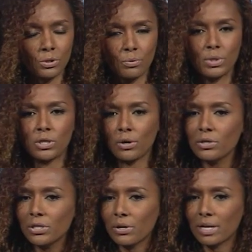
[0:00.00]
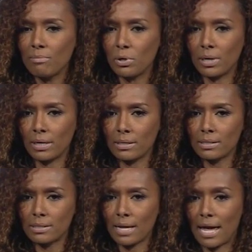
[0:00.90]
to return to your
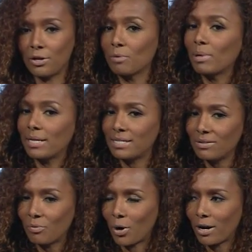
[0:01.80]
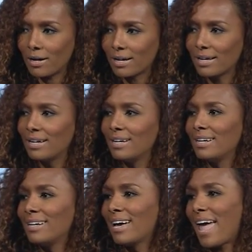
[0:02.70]
communities and your places of work
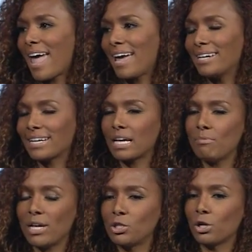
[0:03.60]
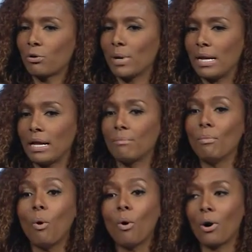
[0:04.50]
and commit to creating
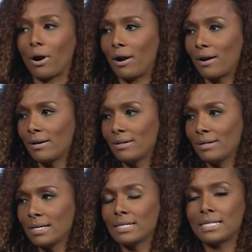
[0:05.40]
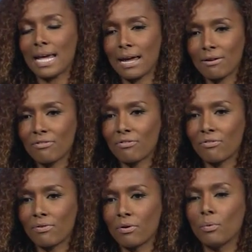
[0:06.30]
more safe,
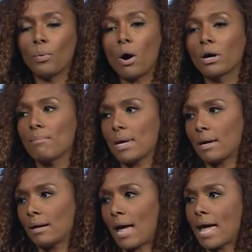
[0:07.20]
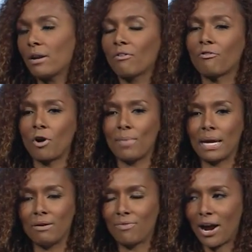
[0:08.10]
welcoming, and affirming
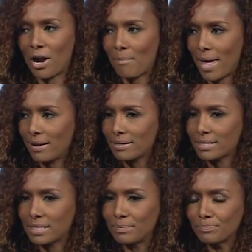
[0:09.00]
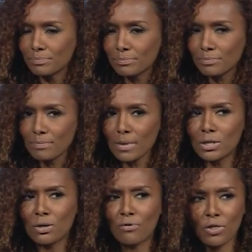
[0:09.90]
environments.
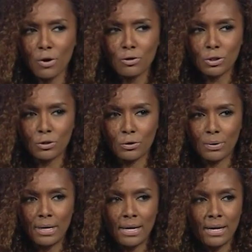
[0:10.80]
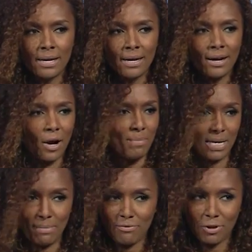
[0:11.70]
So for those who are
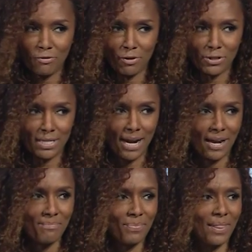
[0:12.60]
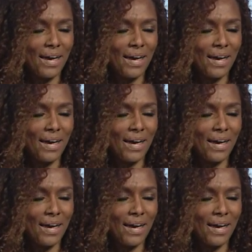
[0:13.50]
meeting me for the first time,